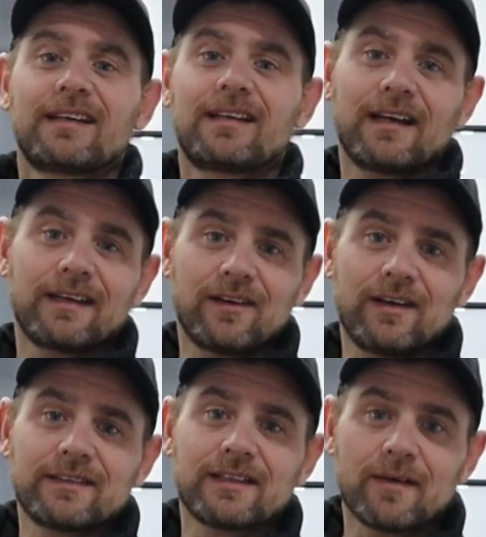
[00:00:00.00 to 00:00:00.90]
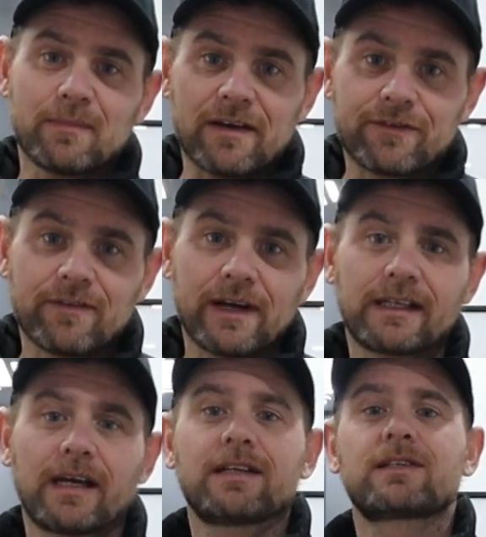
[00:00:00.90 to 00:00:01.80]
G'day guys, Matt from
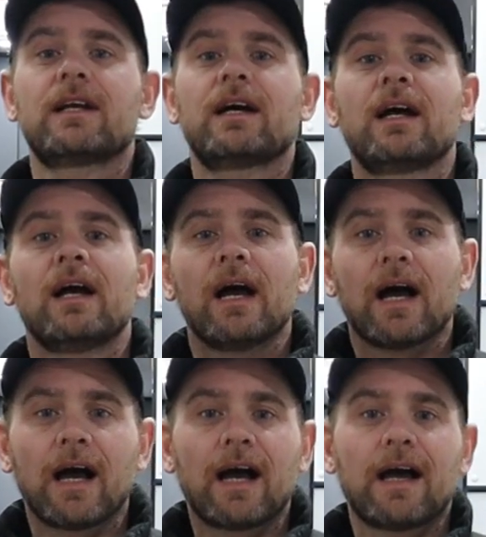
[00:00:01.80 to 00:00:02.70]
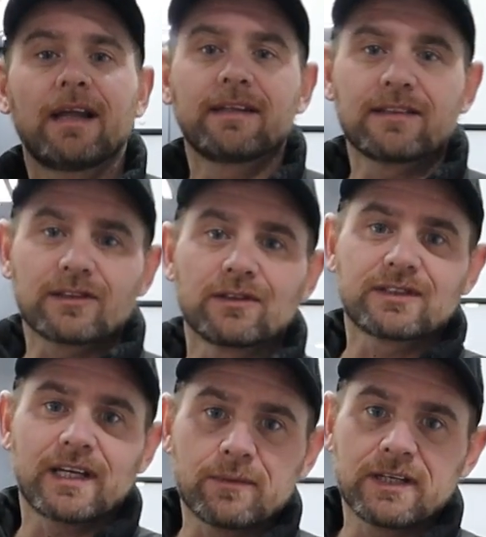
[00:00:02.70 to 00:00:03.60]
Vacationer. This little
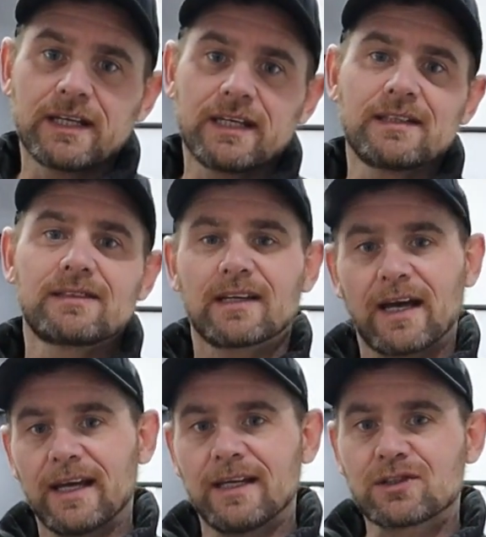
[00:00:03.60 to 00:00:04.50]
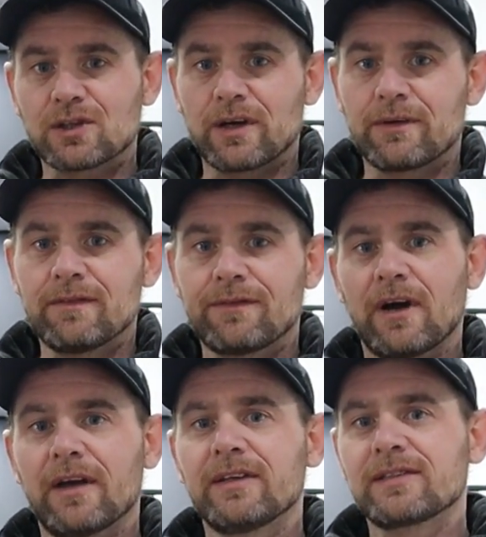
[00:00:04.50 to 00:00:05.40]
segment here is Insider
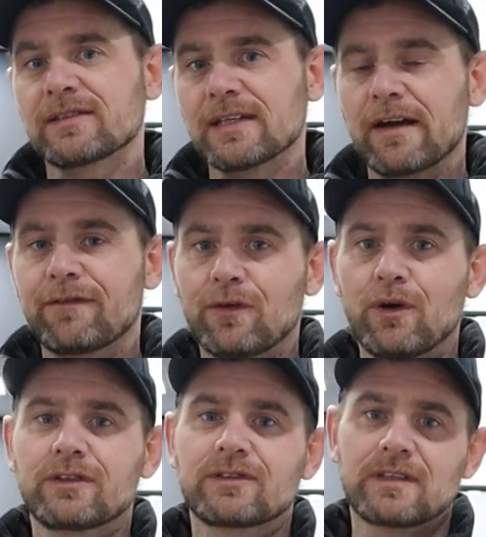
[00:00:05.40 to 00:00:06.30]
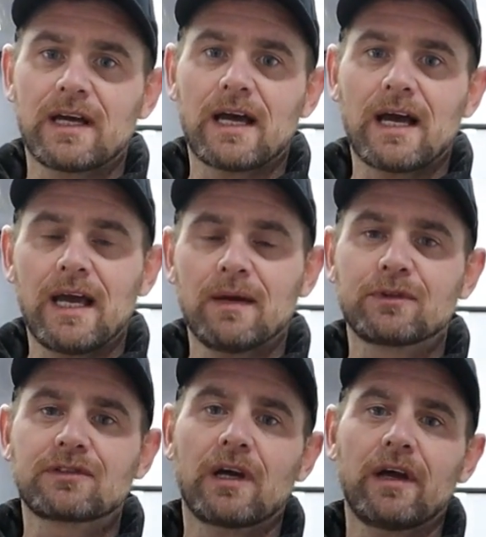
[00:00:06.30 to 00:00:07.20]
Info. This is our first
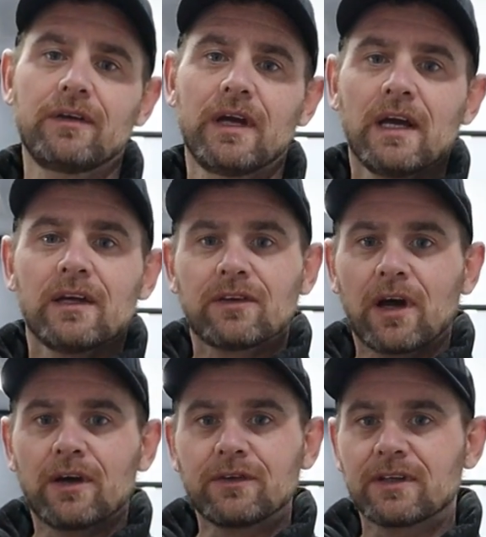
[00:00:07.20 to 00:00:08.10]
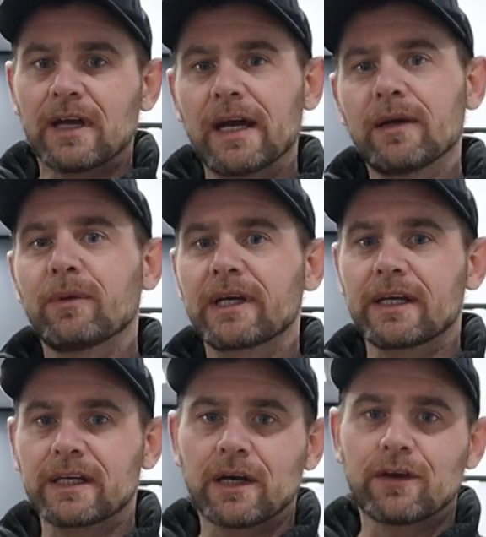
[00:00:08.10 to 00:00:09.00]
episode. So today we're
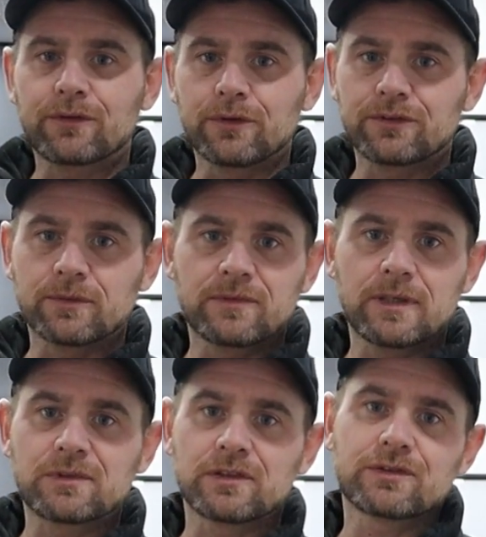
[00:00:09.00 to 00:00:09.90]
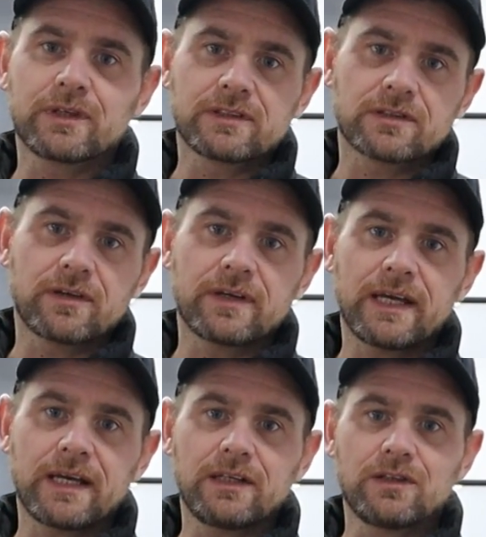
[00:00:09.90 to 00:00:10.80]
going to go through some tips and tricks on
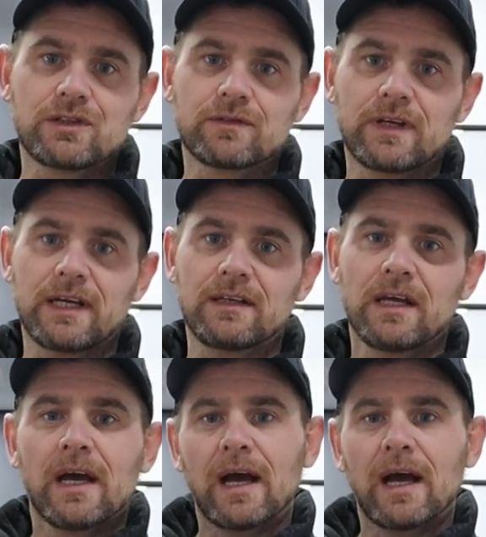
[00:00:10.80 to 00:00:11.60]
how to use your van.